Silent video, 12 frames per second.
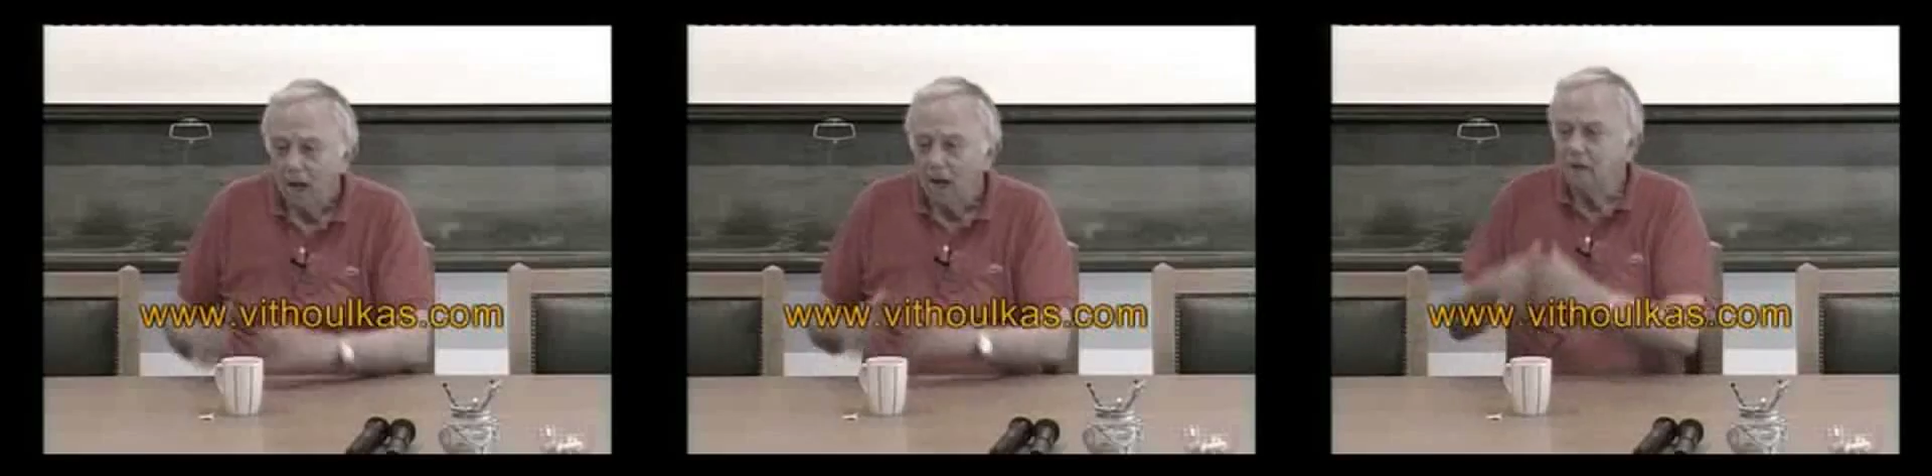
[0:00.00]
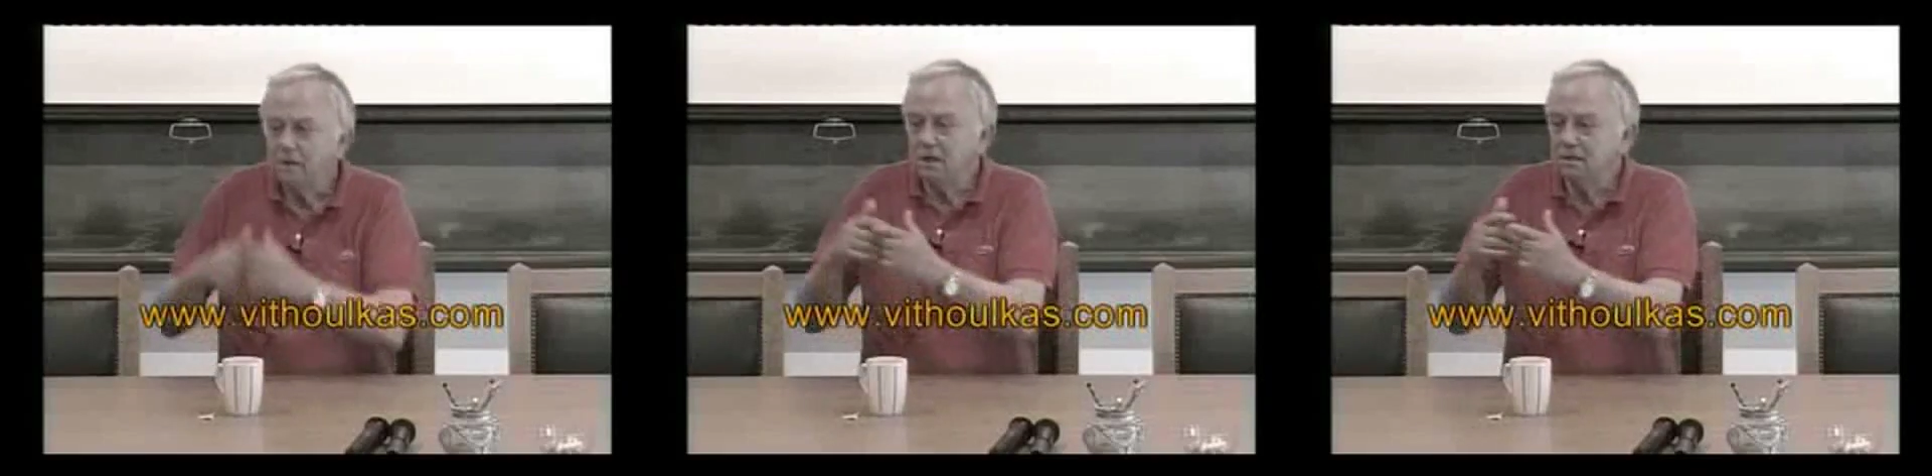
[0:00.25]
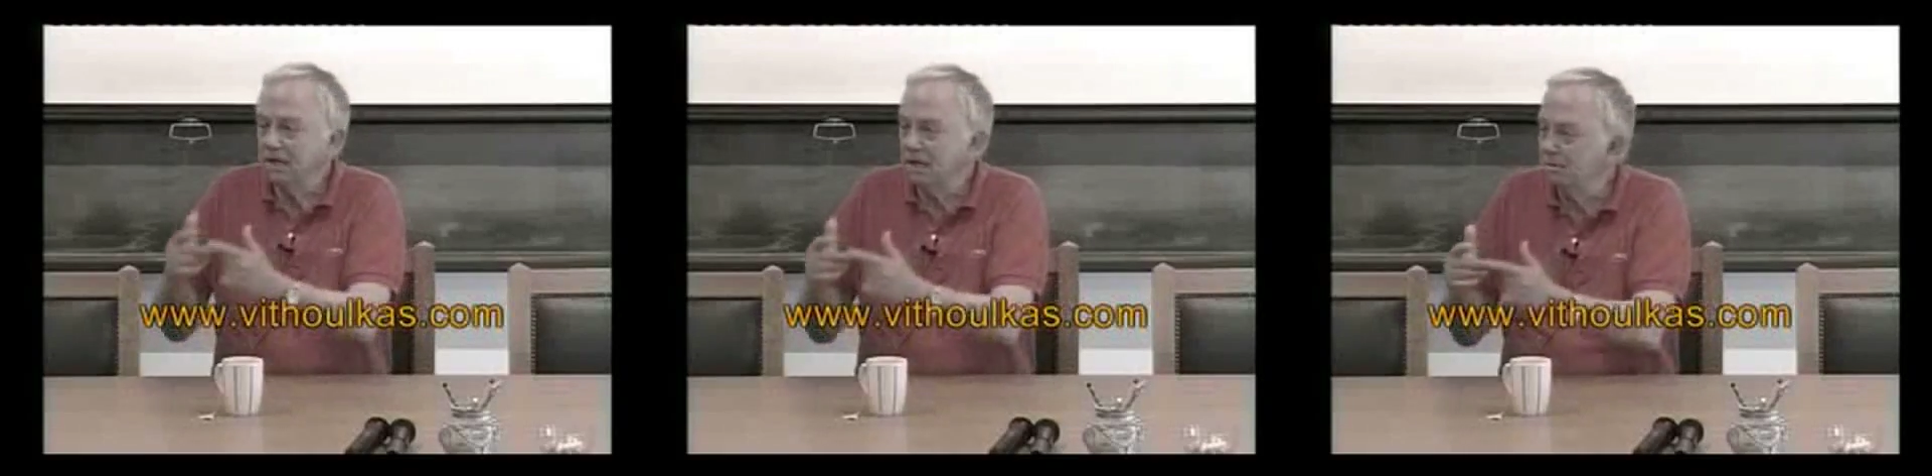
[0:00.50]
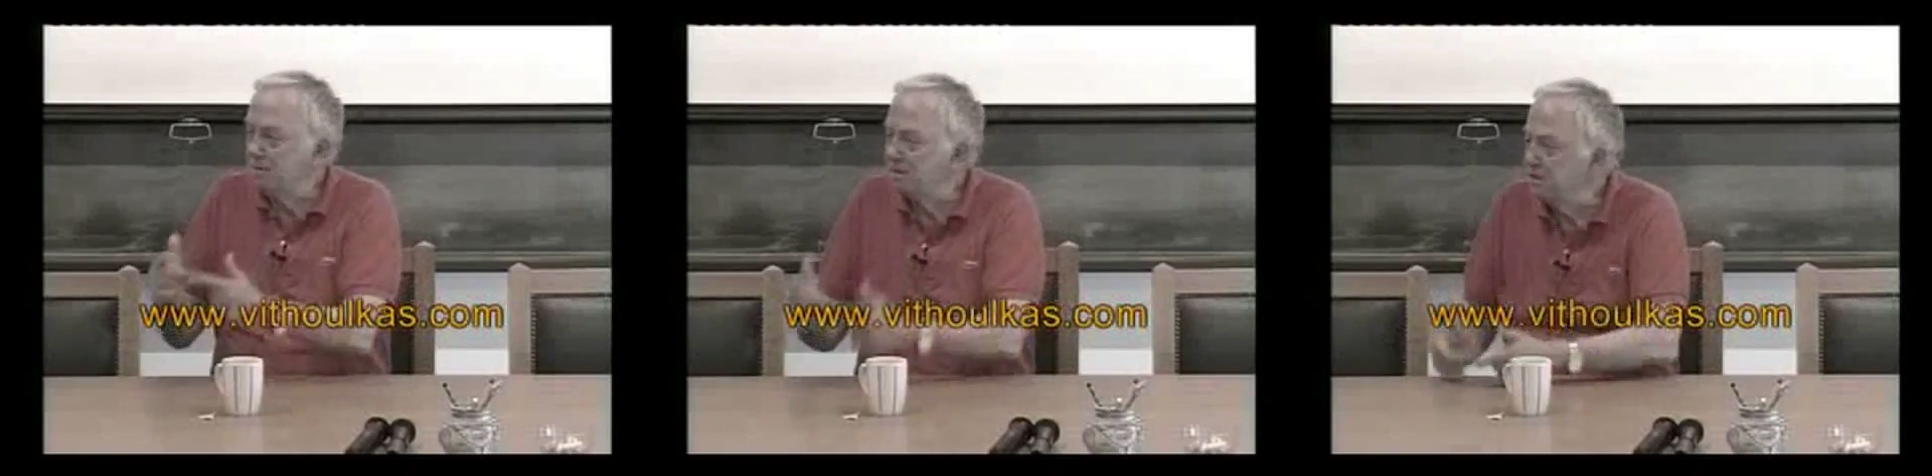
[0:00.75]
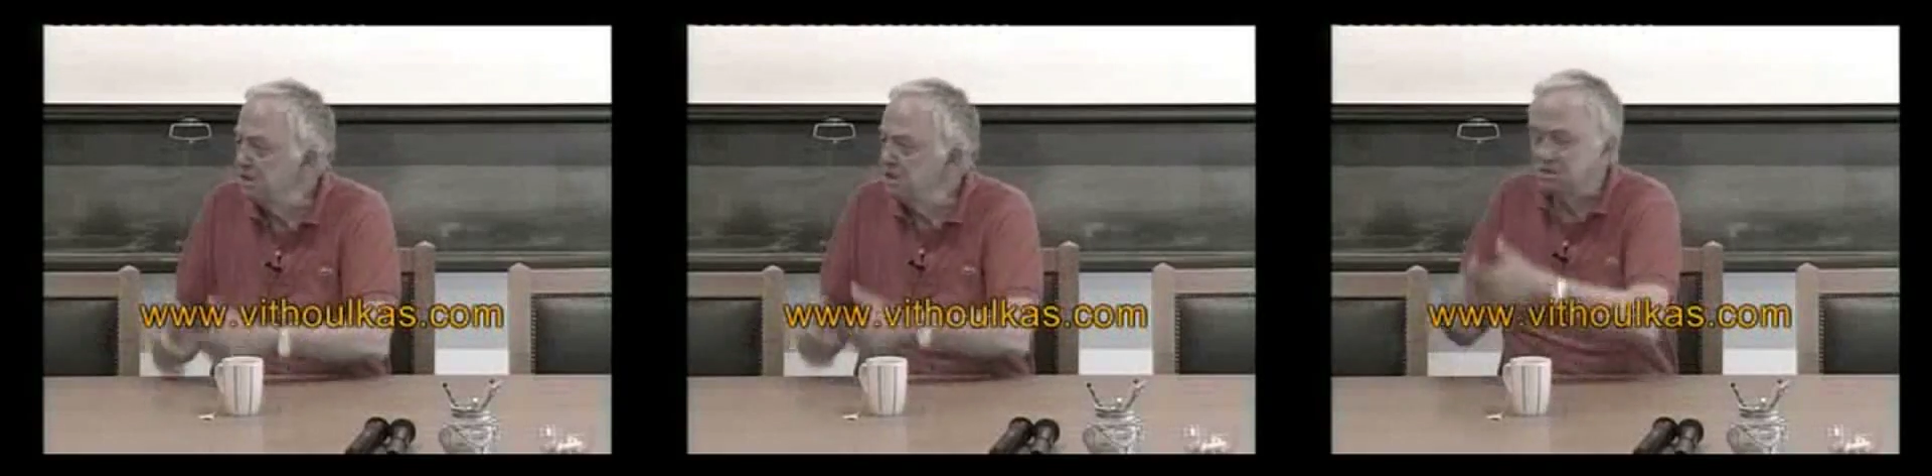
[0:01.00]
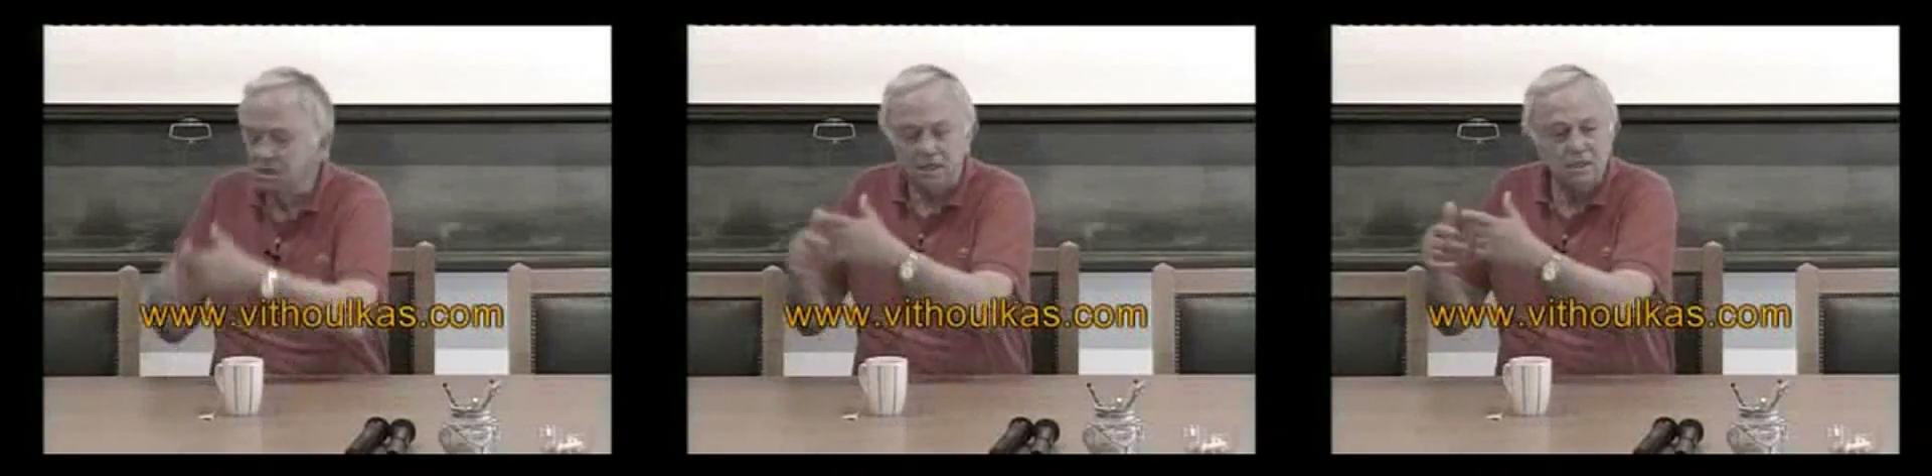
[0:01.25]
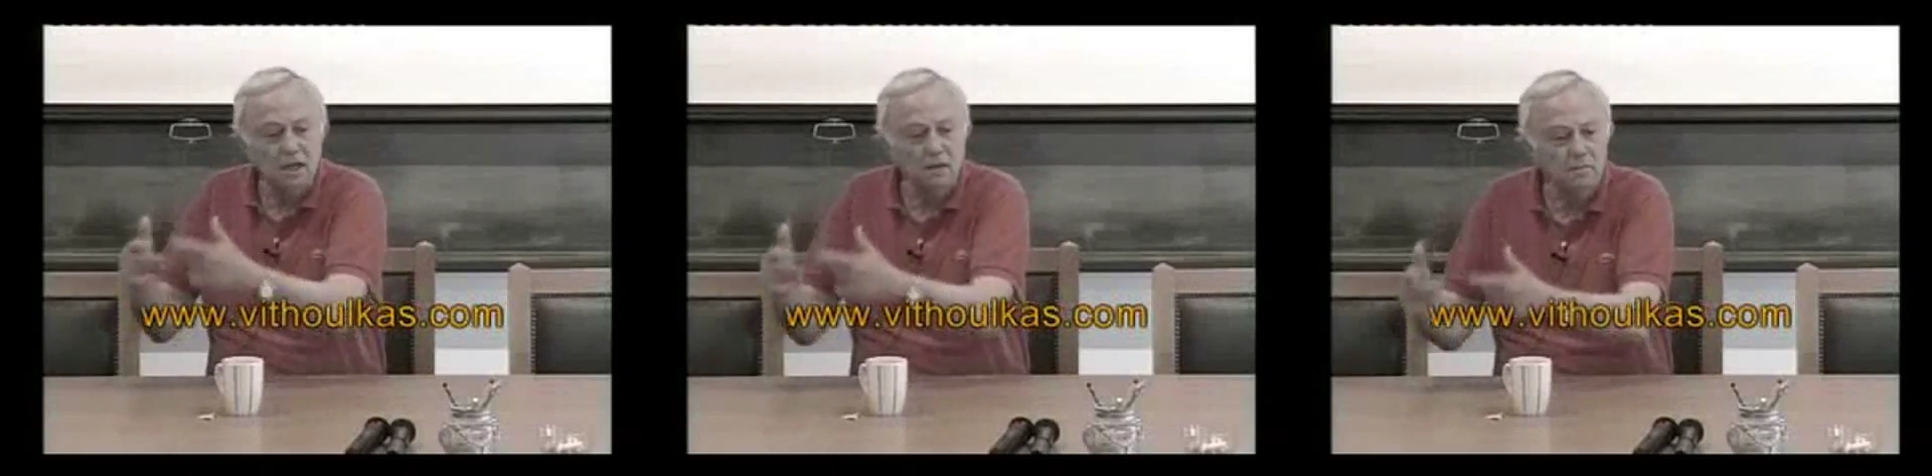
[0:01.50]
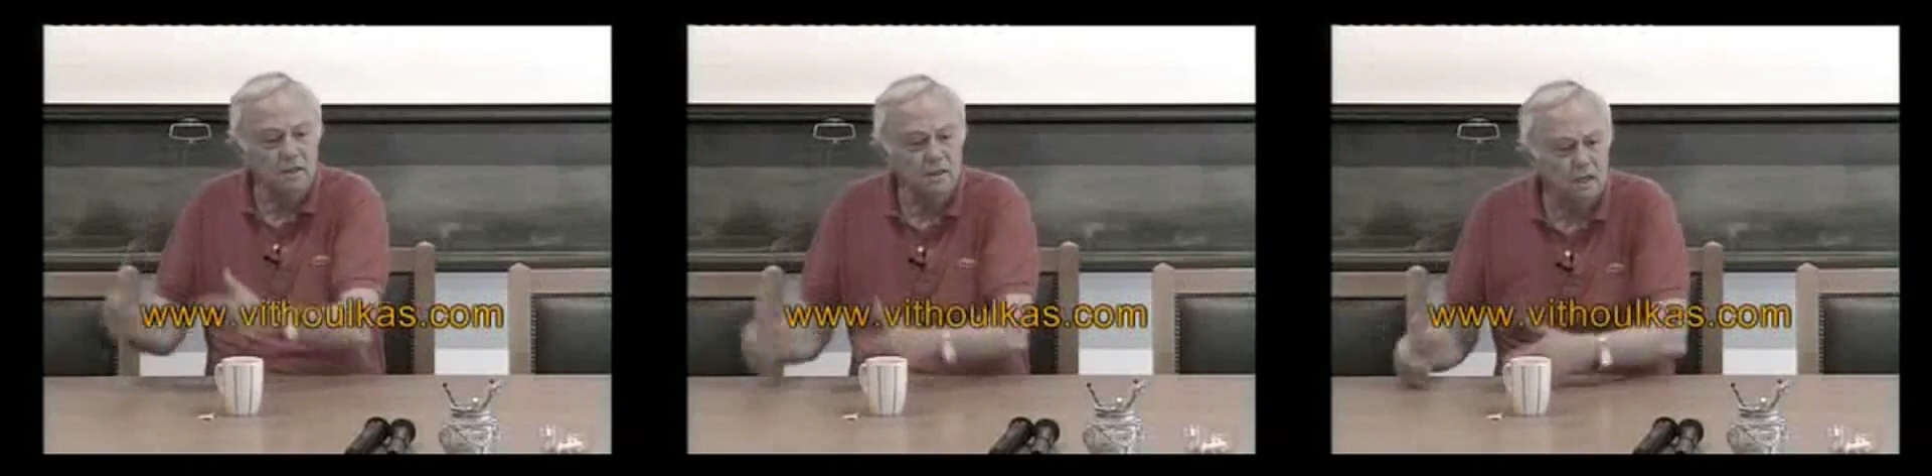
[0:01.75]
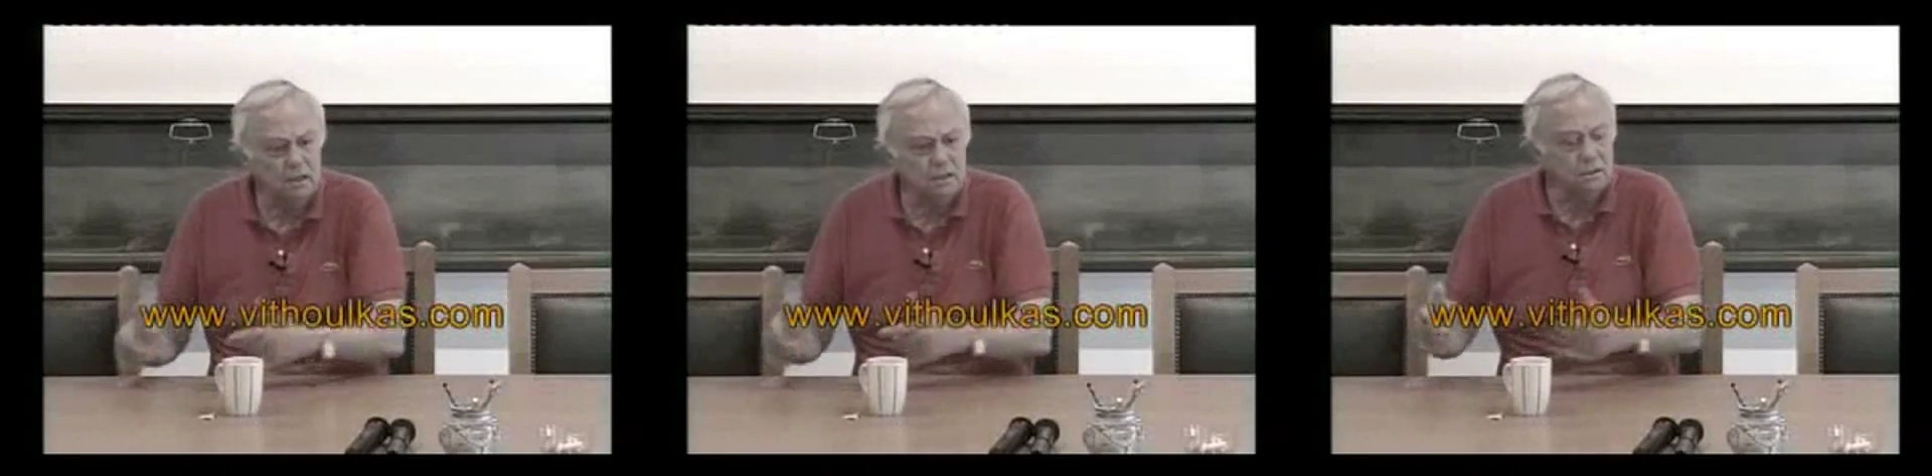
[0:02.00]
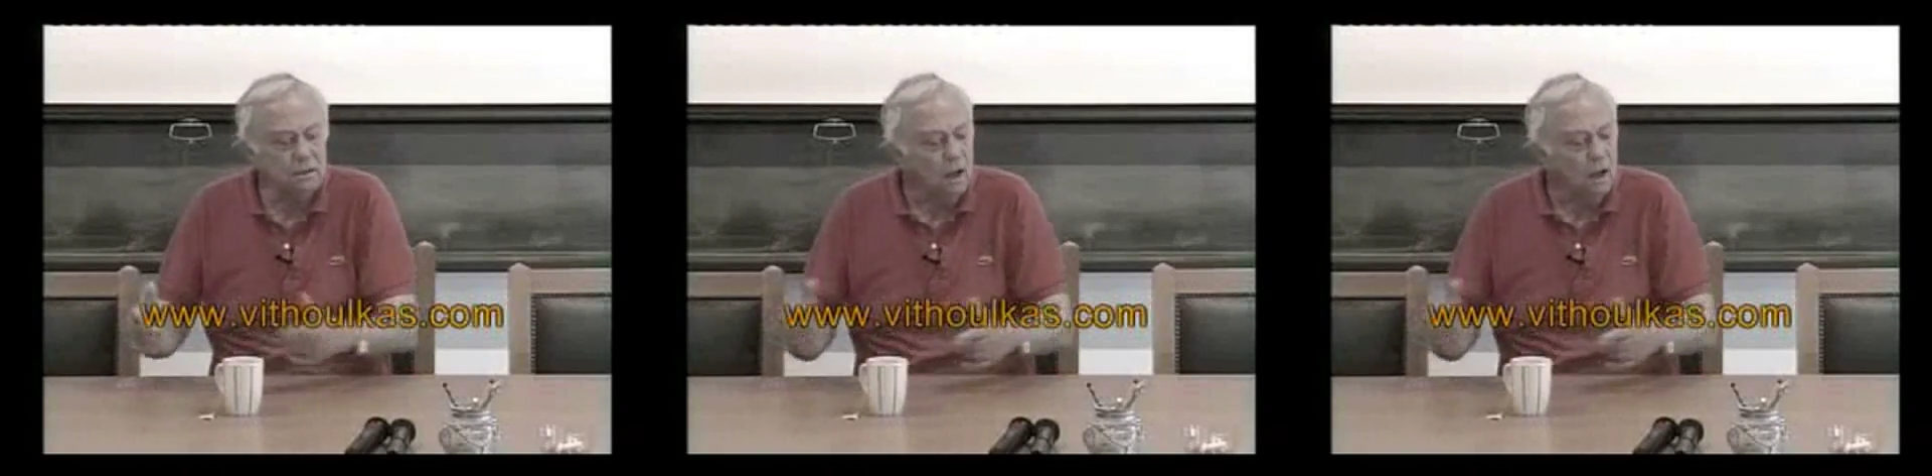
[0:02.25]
And they tell me this and they tell me that.